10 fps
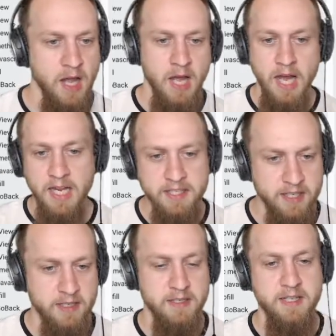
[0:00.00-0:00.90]
And
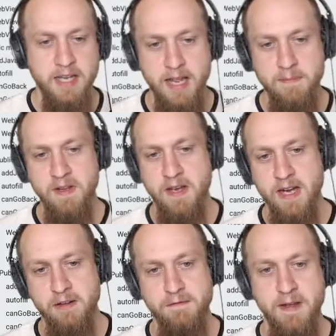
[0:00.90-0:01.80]
the API
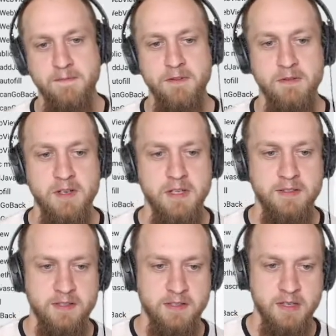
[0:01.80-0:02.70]
of Webview
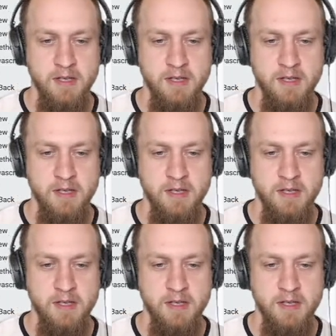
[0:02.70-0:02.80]
is